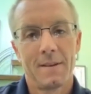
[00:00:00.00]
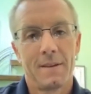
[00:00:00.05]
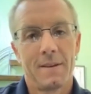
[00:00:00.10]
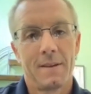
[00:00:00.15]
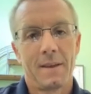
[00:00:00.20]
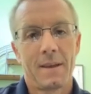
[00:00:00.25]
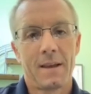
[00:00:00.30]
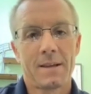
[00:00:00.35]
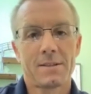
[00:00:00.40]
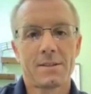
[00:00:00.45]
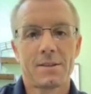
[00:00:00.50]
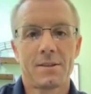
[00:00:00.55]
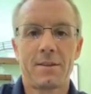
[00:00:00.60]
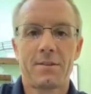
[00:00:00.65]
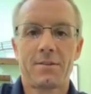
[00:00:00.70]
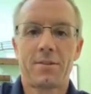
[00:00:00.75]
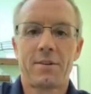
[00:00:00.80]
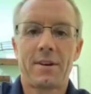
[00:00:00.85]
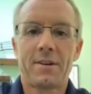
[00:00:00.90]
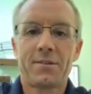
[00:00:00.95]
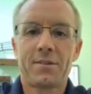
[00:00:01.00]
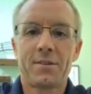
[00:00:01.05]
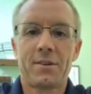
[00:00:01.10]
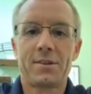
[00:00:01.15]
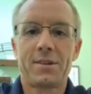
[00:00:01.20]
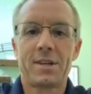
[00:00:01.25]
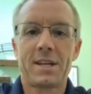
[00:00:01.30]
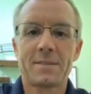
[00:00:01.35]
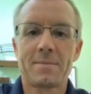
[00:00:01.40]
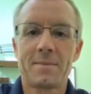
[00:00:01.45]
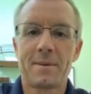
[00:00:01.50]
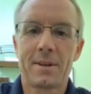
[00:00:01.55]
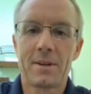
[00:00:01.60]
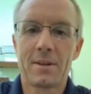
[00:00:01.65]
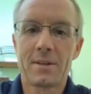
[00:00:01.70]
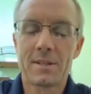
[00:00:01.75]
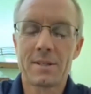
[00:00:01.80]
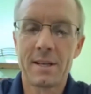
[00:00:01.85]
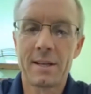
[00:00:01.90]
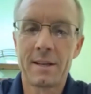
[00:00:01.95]
Yeah, so the traditional adjustment
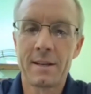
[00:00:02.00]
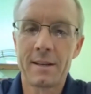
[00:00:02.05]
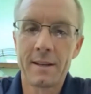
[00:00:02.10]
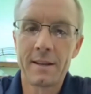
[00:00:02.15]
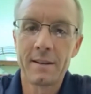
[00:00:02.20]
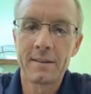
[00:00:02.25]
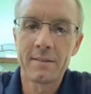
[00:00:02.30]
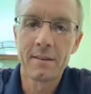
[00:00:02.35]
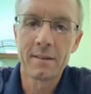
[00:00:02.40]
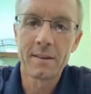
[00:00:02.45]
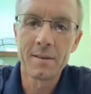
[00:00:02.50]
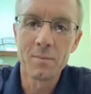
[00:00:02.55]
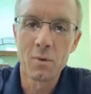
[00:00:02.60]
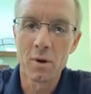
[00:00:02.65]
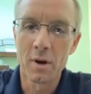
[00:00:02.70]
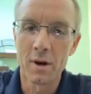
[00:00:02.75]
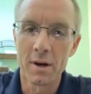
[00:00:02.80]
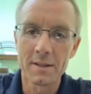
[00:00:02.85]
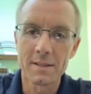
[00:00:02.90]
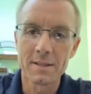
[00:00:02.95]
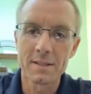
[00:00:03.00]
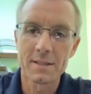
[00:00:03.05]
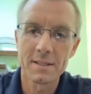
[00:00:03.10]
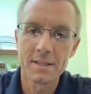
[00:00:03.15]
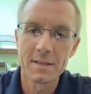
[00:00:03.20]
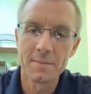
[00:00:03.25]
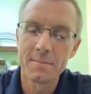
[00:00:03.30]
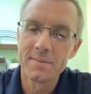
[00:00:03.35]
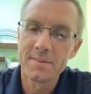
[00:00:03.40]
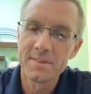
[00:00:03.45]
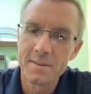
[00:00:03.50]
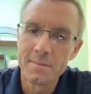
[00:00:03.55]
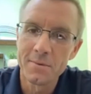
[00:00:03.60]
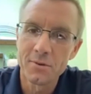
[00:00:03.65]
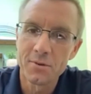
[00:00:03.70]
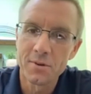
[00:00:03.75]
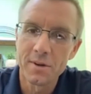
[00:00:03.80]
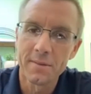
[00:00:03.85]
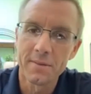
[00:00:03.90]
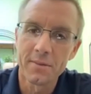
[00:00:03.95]
goes in and is looking more at sim
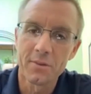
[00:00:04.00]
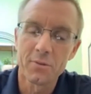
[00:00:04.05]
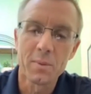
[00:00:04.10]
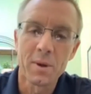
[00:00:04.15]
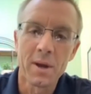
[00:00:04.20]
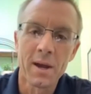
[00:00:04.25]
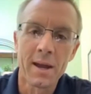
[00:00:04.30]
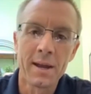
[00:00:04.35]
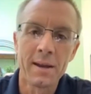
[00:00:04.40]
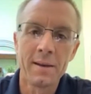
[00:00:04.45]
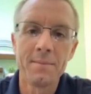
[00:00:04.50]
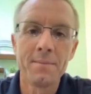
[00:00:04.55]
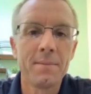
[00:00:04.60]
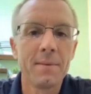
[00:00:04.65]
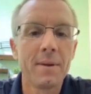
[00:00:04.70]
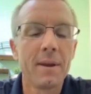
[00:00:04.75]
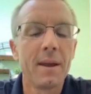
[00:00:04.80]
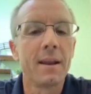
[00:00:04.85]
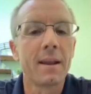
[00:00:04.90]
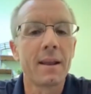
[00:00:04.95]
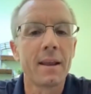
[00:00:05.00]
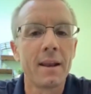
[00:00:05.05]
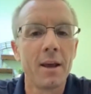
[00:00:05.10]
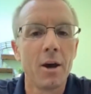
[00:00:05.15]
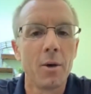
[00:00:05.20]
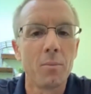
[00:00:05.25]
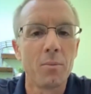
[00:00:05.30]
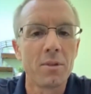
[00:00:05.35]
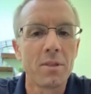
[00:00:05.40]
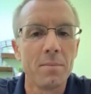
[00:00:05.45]
symmetry of the spine, and it can help with the